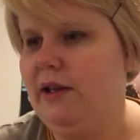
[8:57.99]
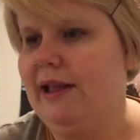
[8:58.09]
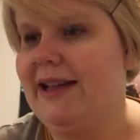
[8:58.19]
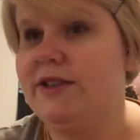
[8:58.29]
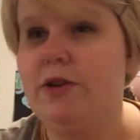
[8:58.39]

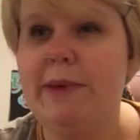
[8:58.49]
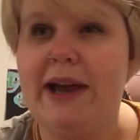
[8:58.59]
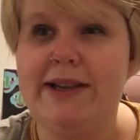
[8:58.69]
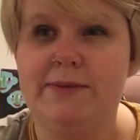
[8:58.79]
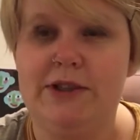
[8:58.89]
last two
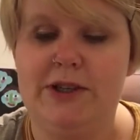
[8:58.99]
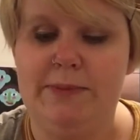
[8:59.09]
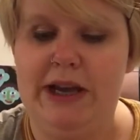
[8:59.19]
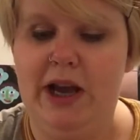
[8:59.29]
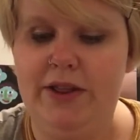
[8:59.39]
bags, which is
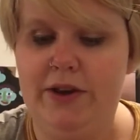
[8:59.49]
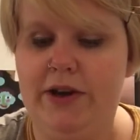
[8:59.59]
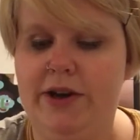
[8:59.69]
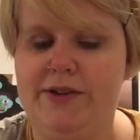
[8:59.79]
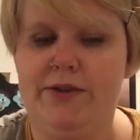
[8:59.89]
my
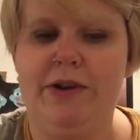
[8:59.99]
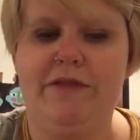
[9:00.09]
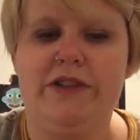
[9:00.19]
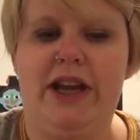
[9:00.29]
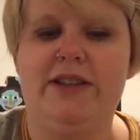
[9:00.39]
other sort
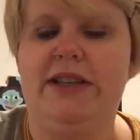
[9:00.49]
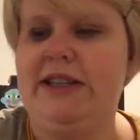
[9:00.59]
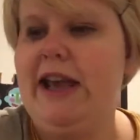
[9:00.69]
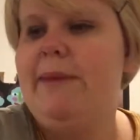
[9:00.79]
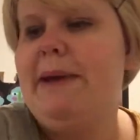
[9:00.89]
of
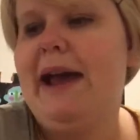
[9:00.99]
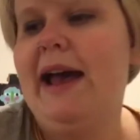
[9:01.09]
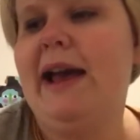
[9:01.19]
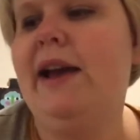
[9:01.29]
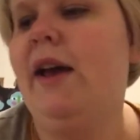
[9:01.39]
day-to-day
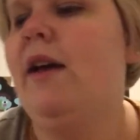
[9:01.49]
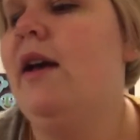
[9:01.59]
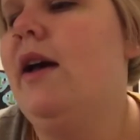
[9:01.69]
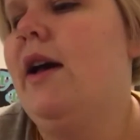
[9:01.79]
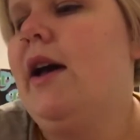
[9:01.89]
bag.
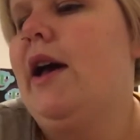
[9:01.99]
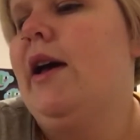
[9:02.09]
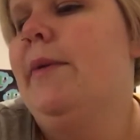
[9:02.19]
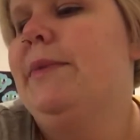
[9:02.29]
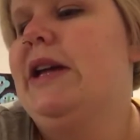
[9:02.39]

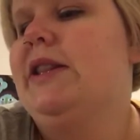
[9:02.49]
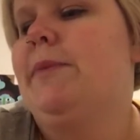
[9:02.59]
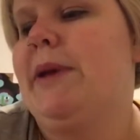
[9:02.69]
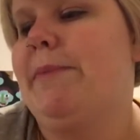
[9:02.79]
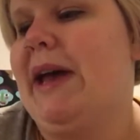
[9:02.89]
And
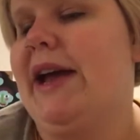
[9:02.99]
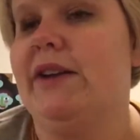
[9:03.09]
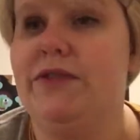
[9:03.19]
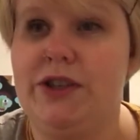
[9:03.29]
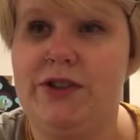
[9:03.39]
then my bag
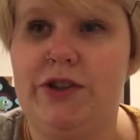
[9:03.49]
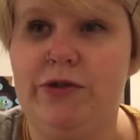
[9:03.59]
of just